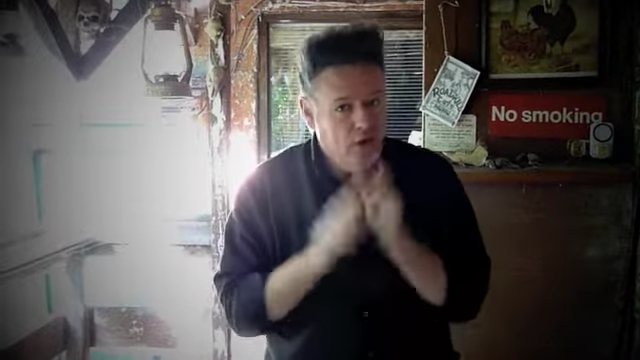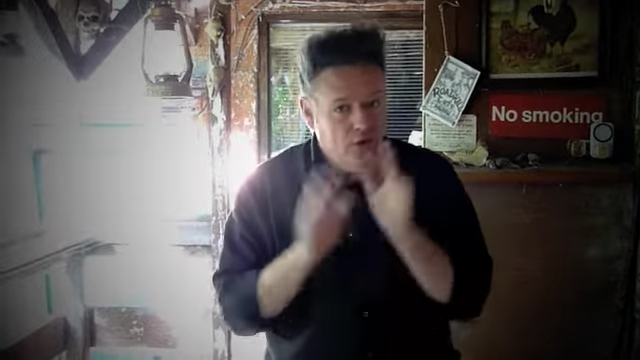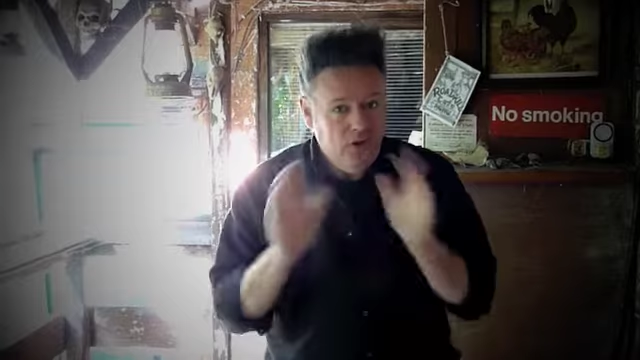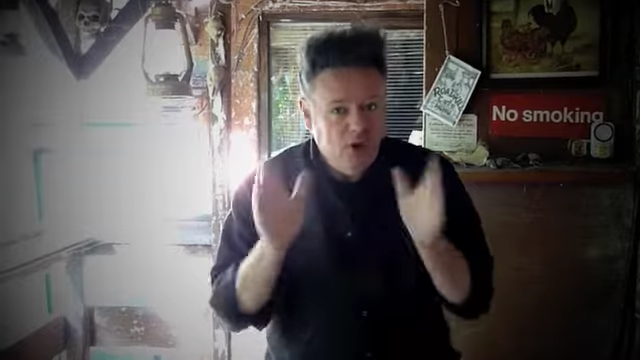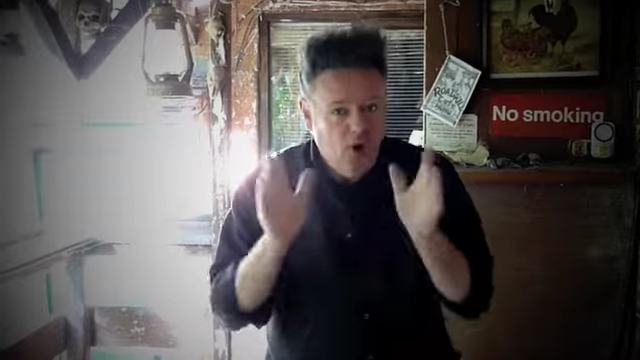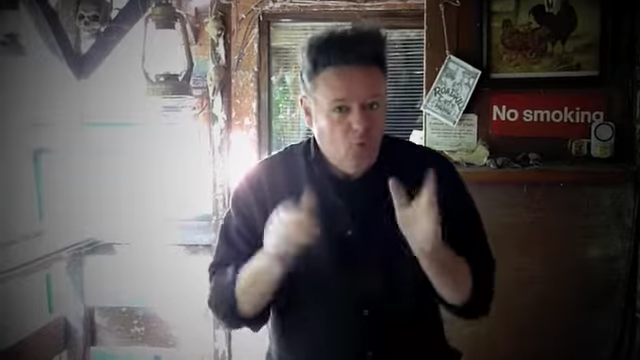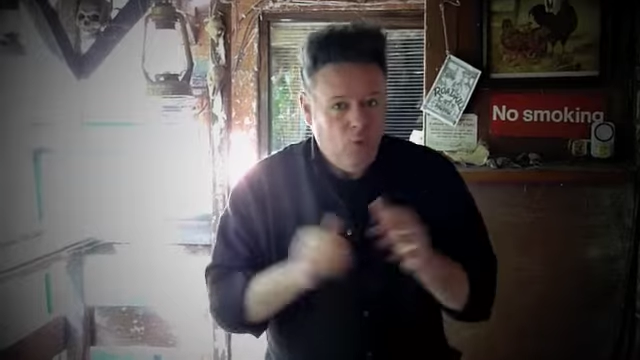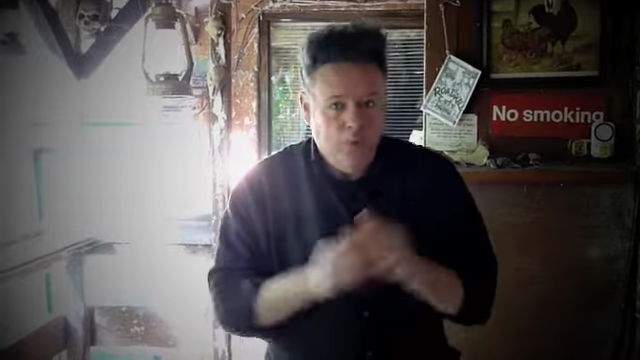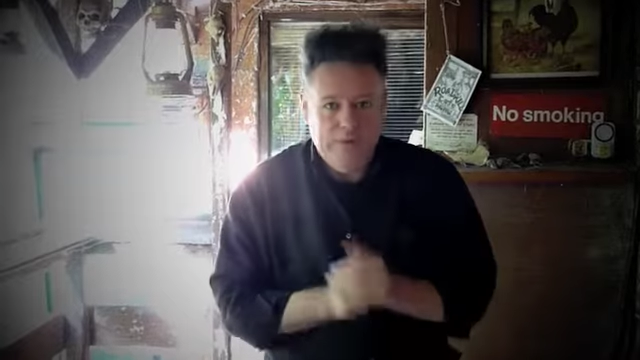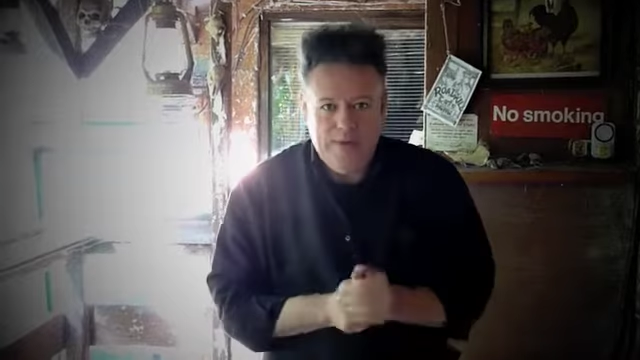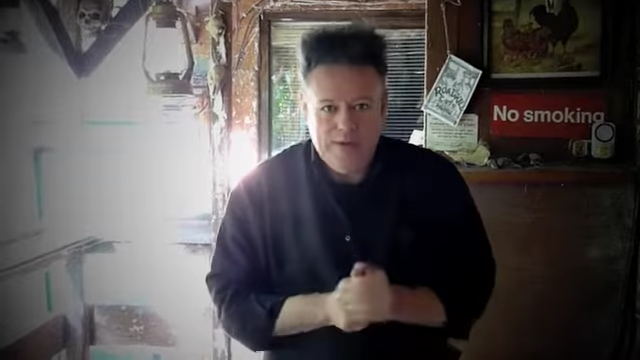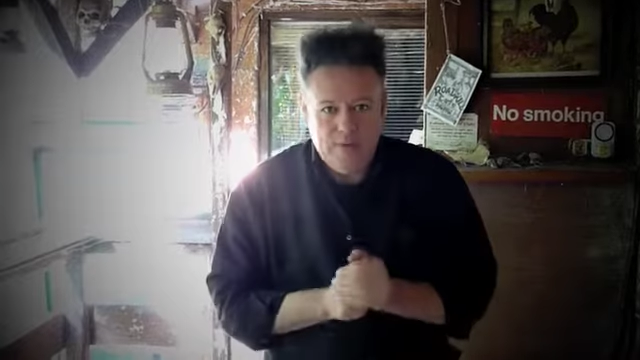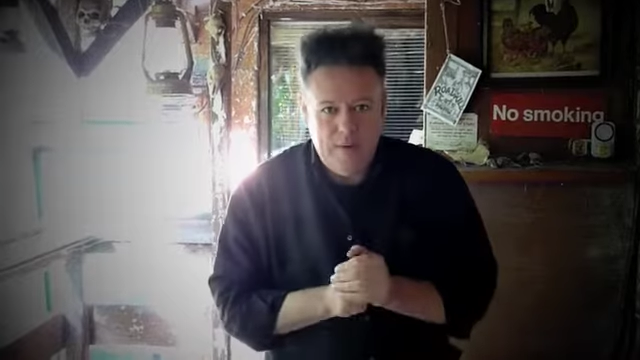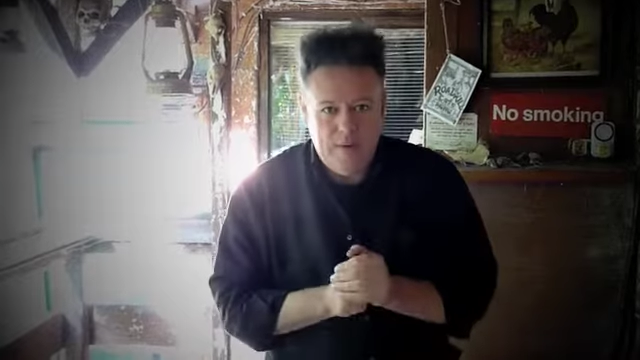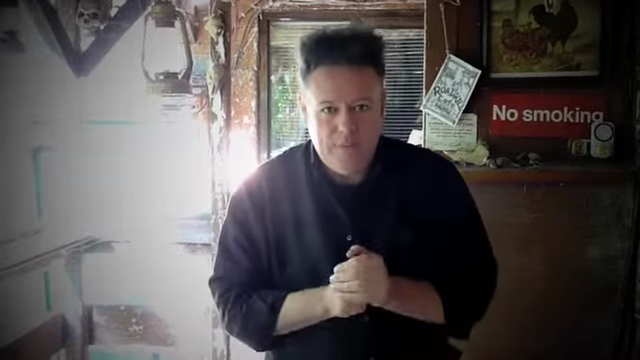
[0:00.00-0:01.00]
and you don't want that
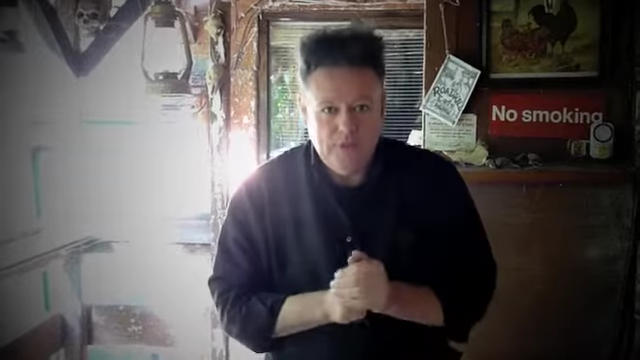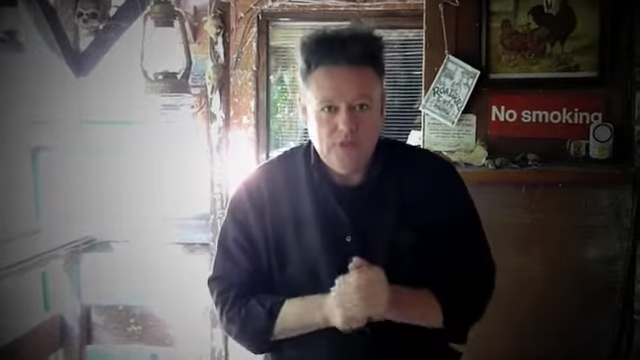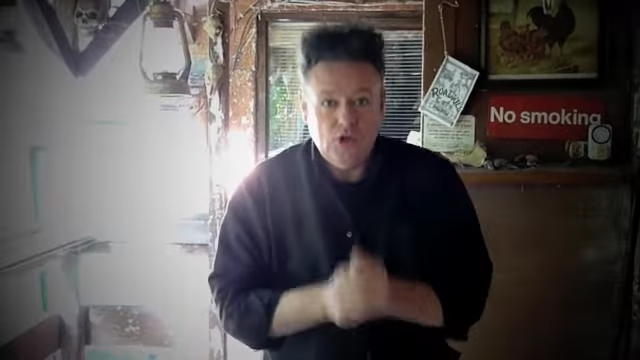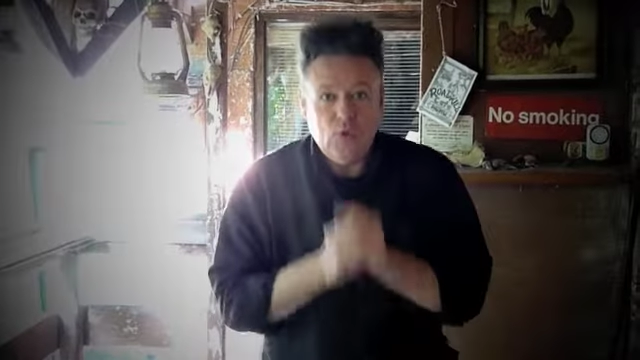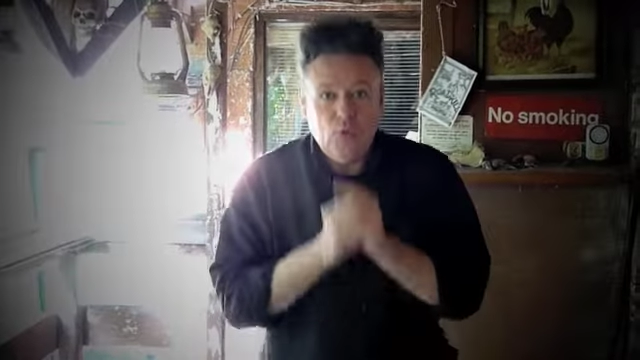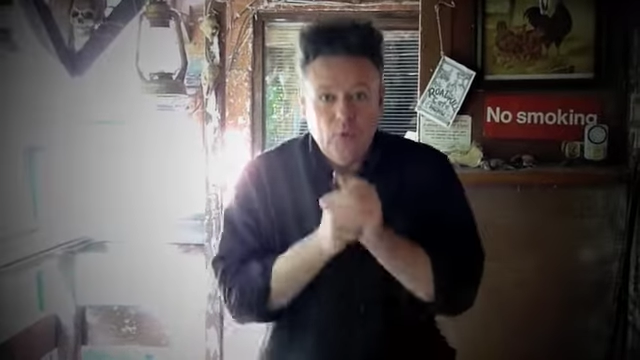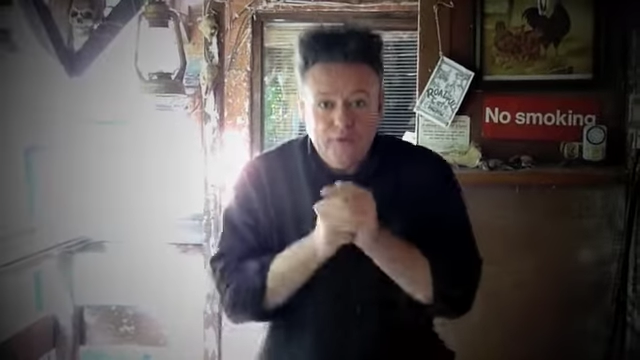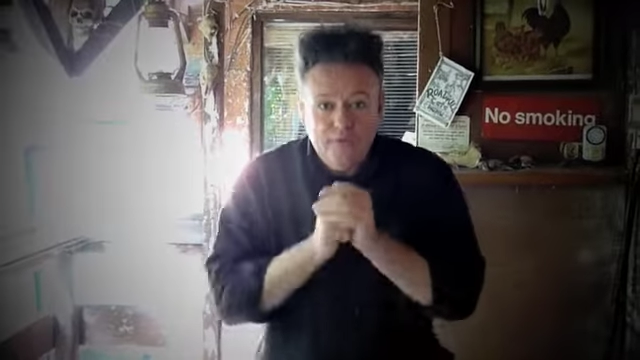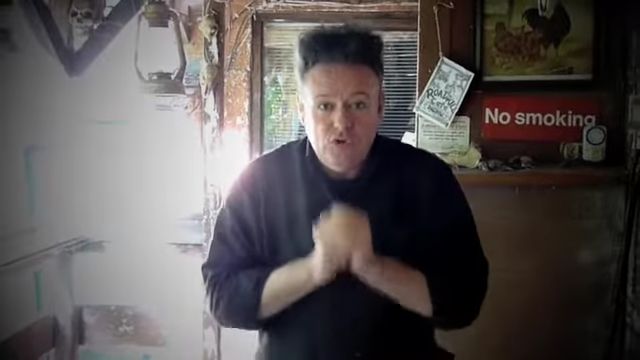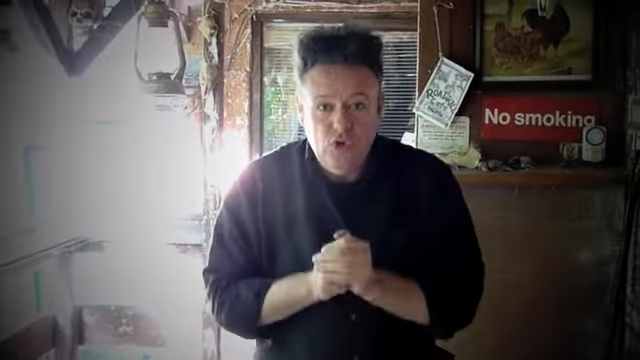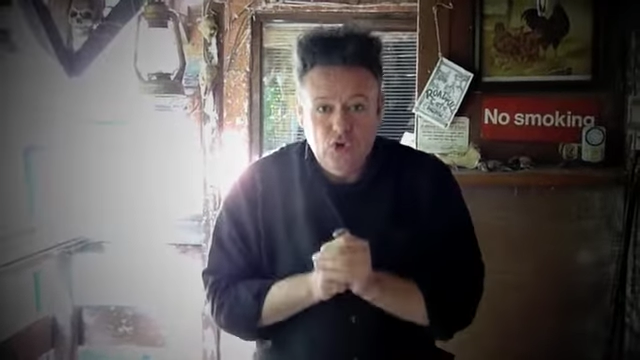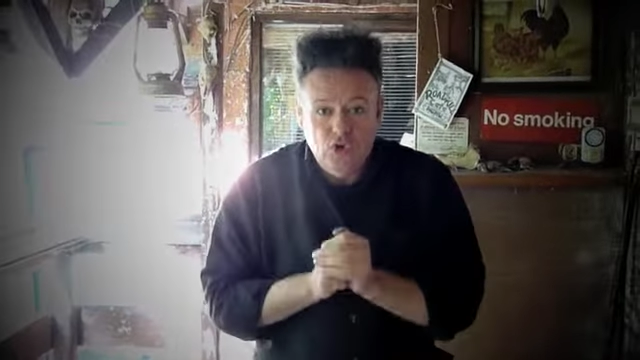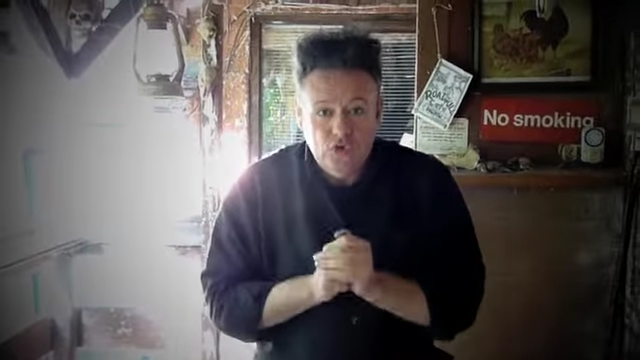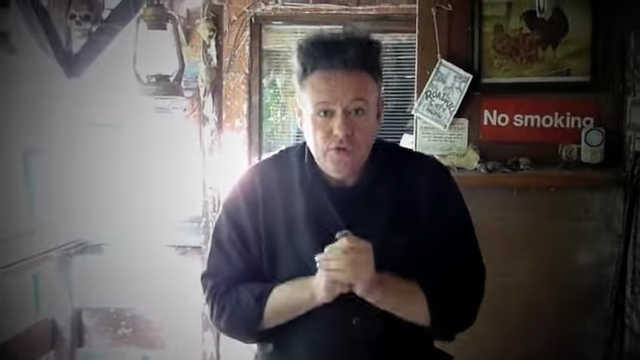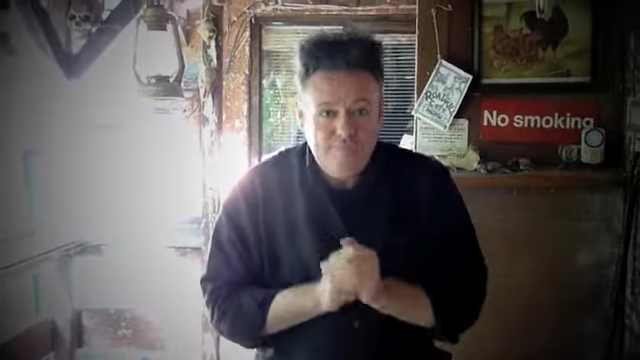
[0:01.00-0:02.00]
to happen. So what I've
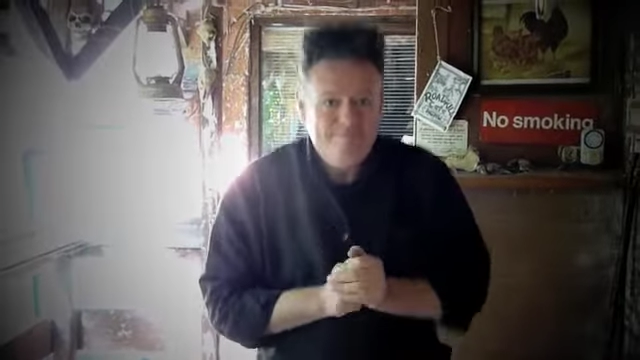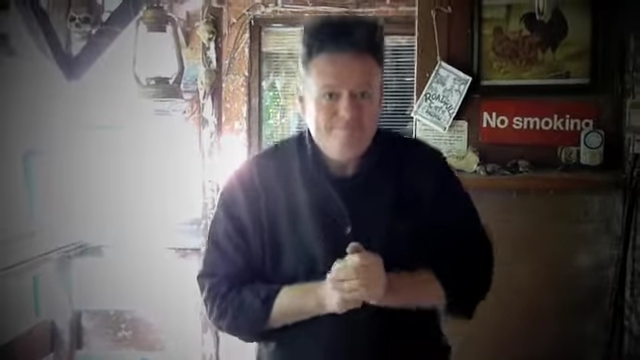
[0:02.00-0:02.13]
done,